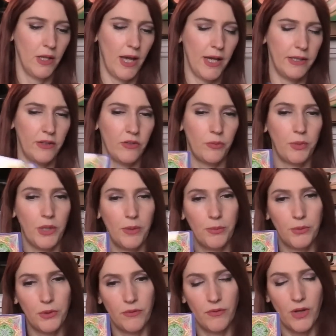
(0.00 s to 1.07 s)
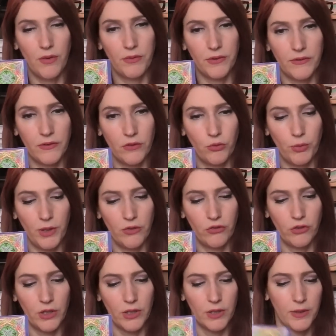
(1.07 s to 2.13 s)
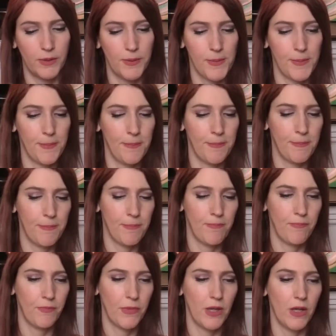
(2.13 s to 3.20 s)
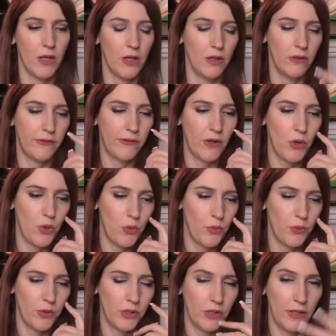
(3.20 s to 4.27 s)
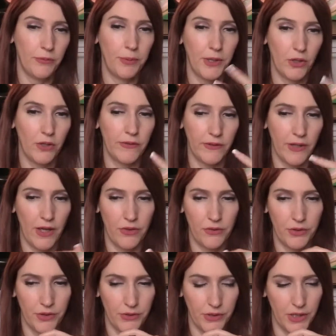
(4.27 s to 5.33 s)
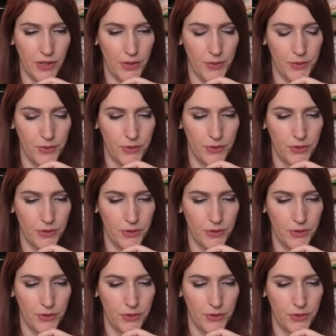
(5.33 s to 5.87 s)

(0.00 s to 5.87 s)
and these people involved in the situation. So let's bring it all together here, Leo.